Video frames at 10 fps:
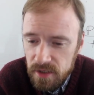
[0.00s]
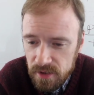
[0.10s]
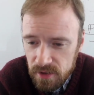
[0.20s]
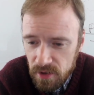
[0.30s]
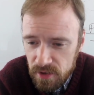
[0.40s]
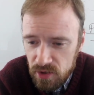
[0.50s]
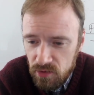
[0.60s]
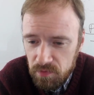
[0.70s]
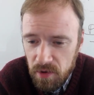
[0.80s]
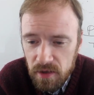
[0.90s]
As long as
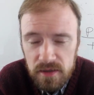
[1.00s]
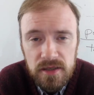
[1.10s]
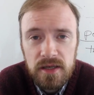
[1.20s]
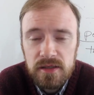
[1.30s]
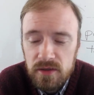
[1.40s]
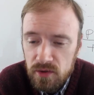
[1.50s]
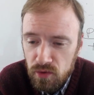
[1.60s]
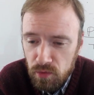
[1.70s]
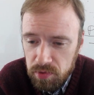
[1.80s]
you apologize, there's no